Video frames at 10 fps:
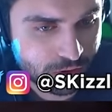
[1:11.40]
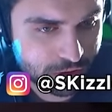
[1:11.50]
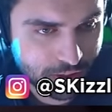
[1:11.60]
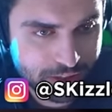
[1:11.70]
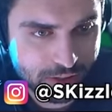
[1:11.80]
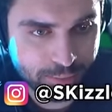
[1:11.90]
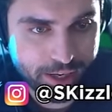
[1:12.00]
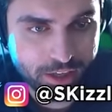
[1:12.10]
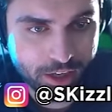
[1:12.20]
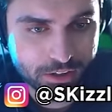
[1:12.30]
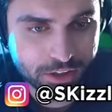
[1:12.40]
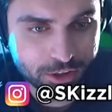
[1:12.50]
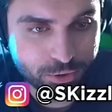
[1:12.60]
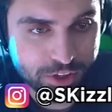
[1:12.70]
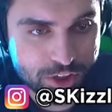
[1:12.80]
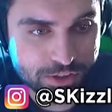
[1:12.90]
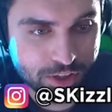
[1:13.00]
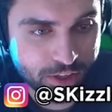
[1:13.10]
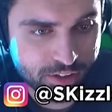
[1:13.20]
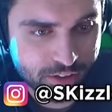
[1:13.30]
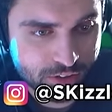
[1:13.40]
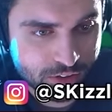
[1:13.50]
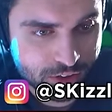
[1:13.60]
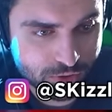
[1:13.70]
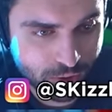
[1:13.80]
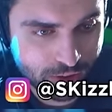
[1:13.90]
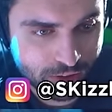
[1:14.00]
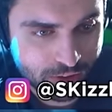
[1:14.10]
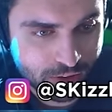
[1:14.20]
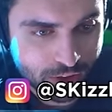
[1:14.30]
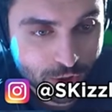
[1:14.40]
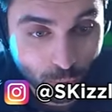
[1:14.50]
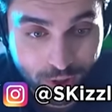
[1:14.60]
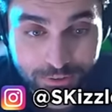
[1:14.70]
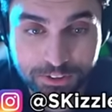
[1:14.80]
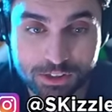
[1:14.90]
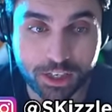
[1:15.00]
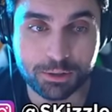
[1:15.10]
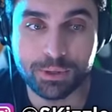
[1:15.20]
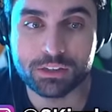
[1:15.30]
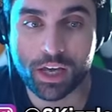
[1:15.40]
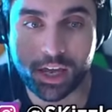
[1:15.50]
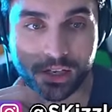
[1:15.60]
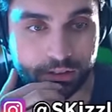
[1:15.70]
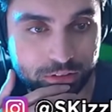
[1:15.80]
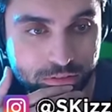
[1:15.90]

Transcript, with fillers: So I got some, like, alien creatures here as well. Yo, what if it's, like, about that...